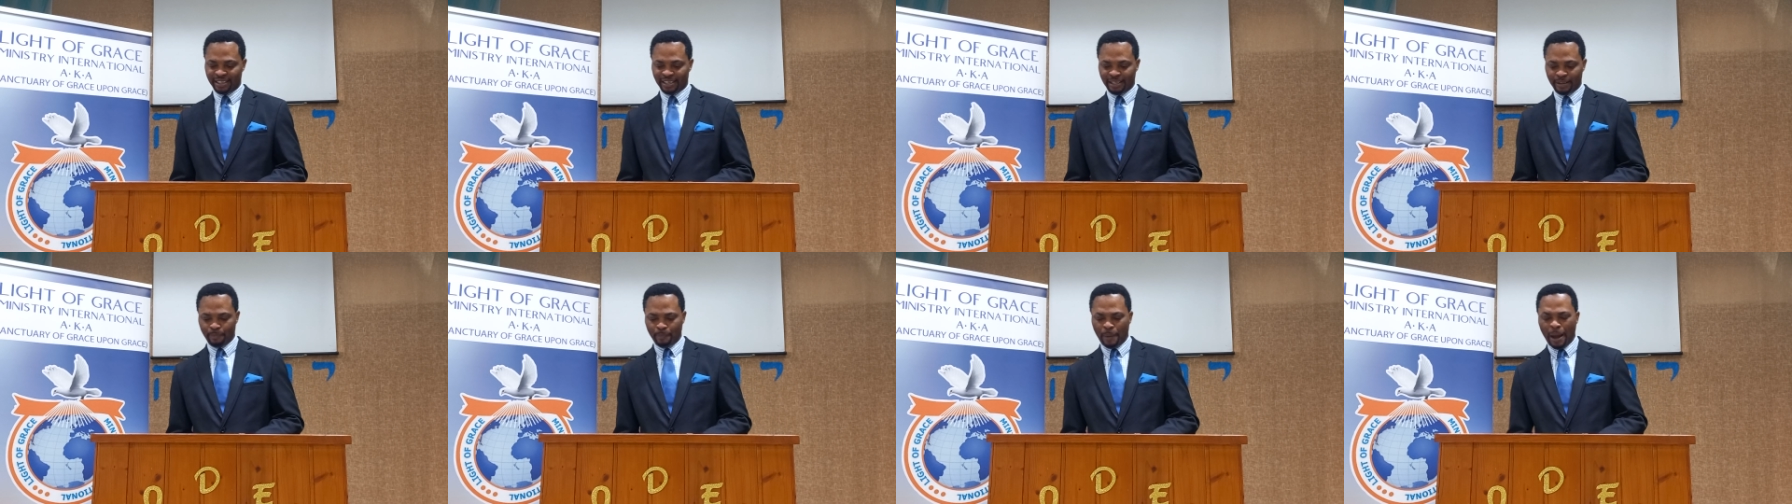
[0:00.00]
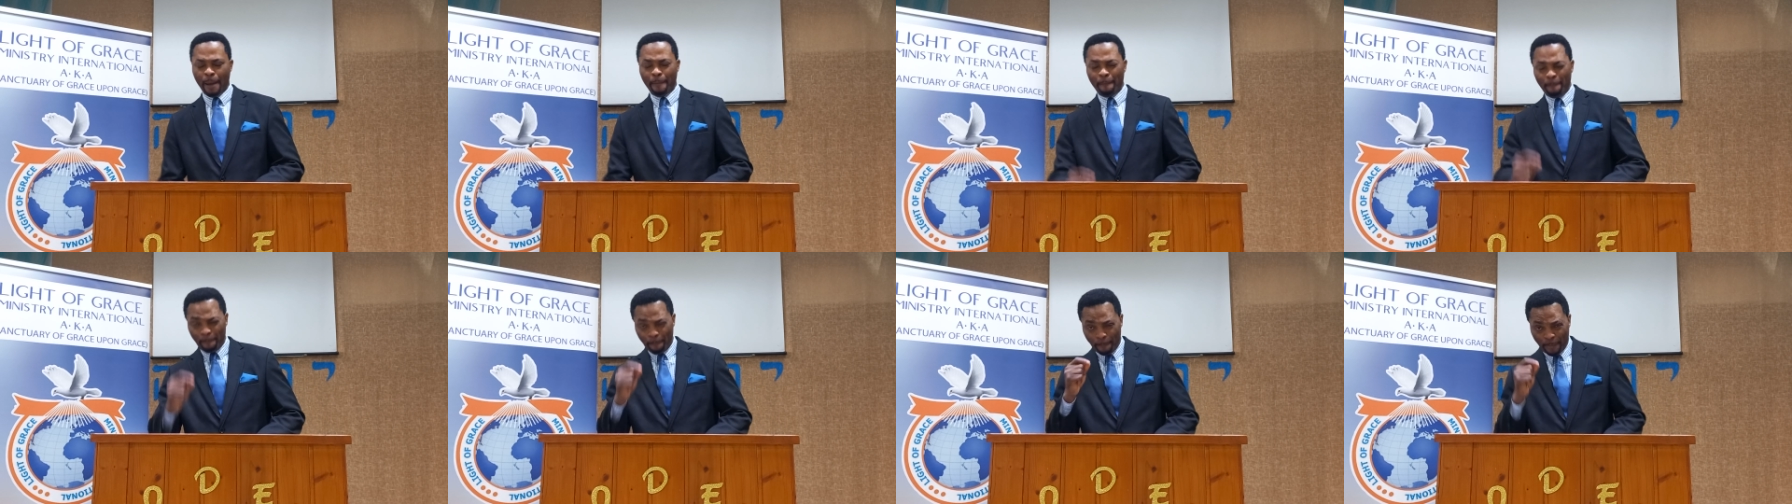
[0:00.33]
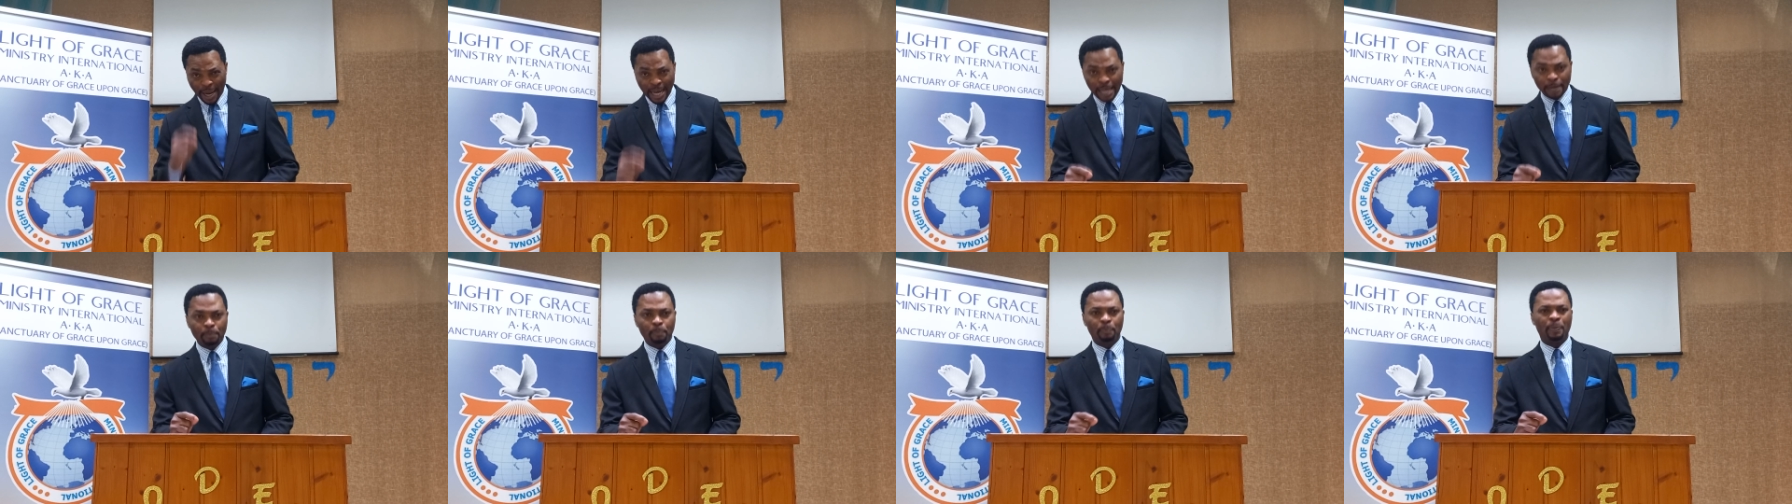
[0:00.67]
by
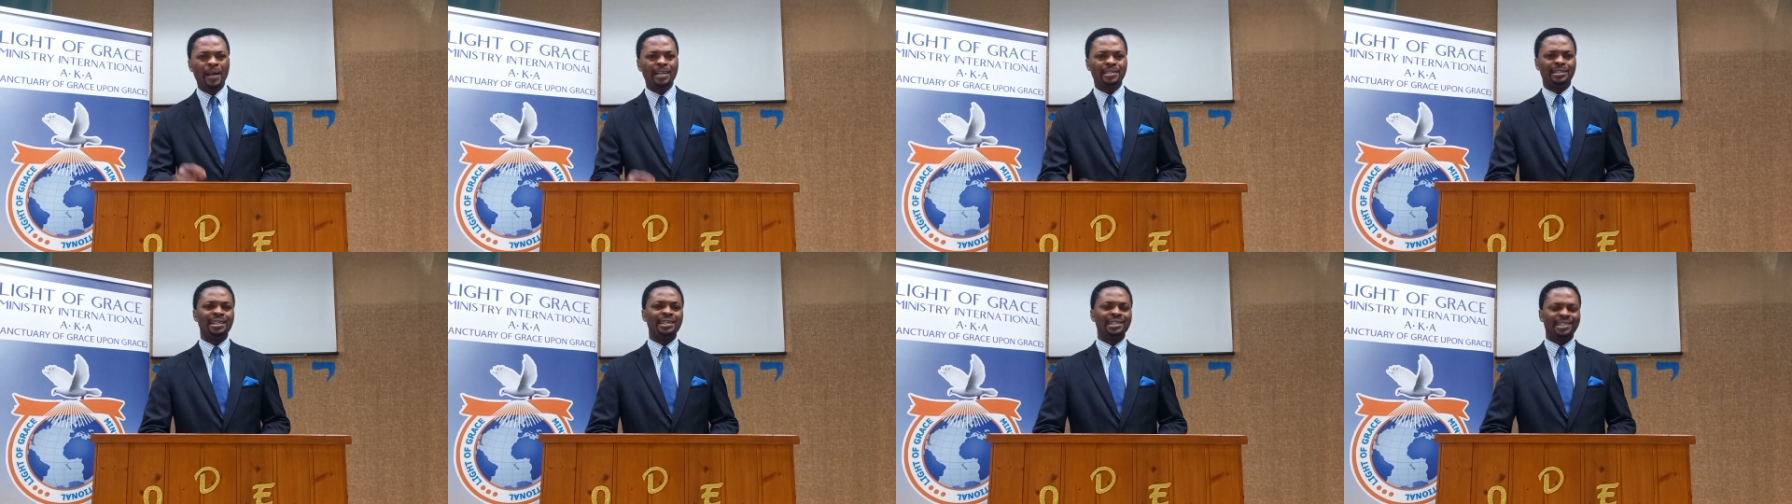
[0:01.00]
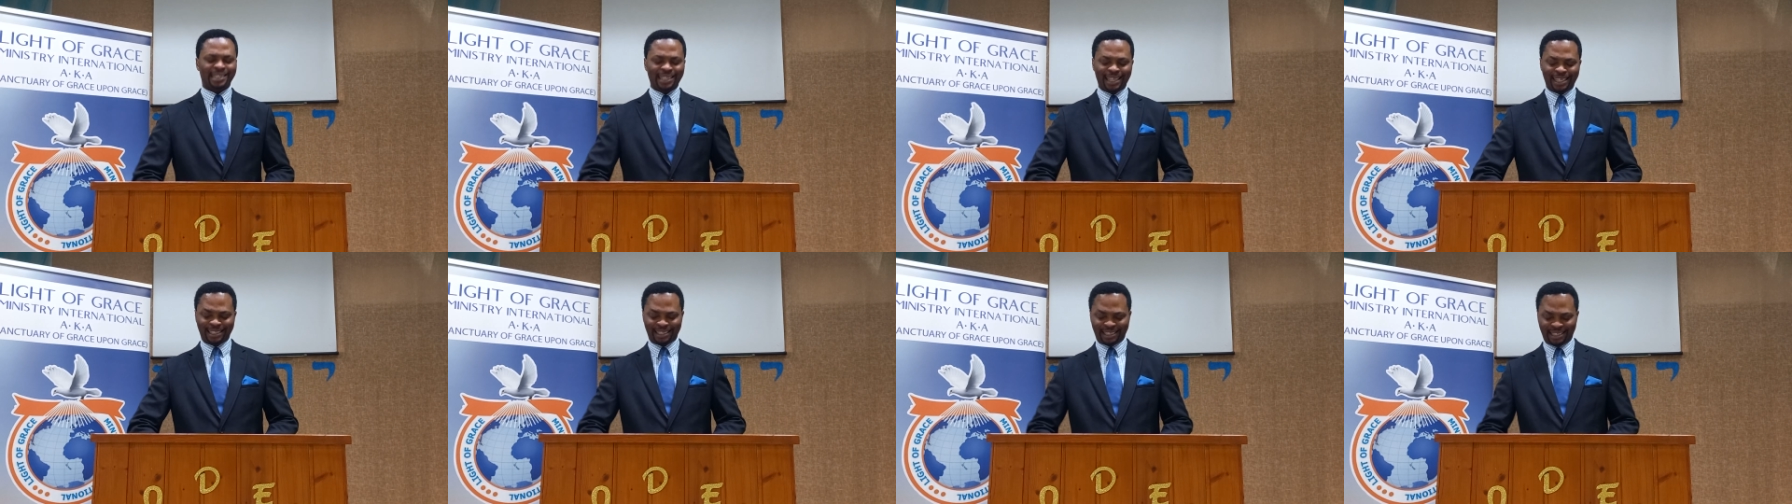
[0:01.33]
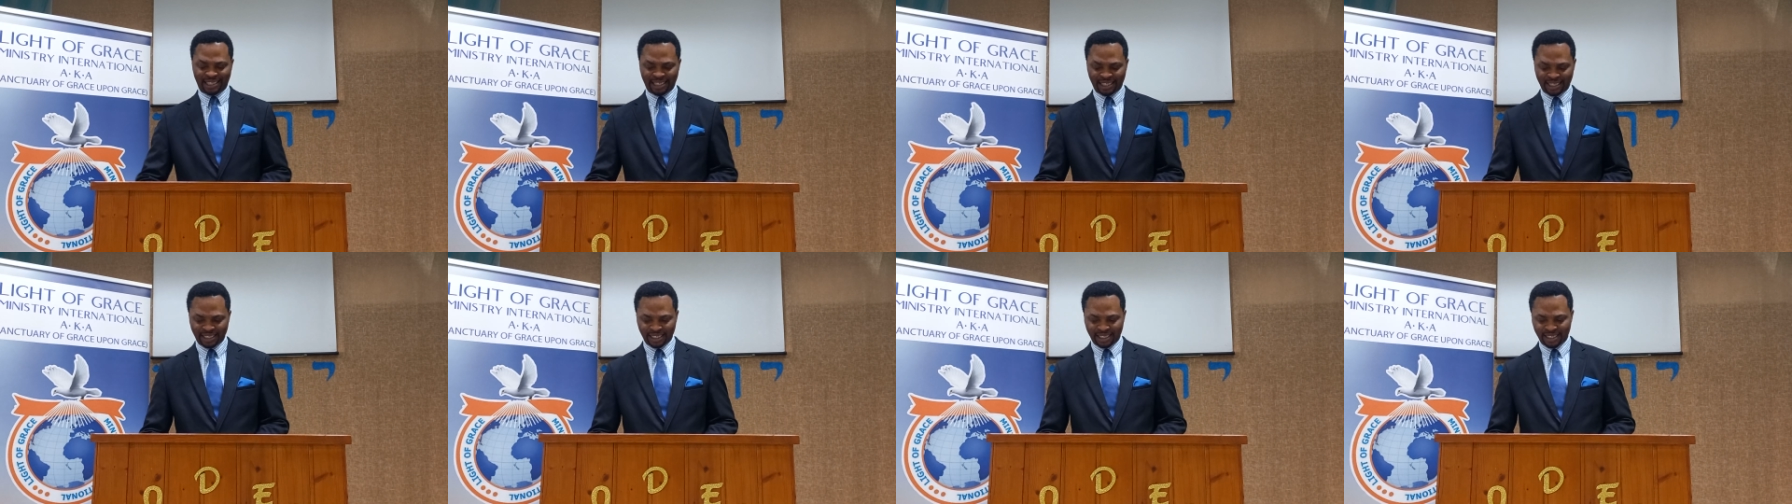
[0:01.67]
being persistent.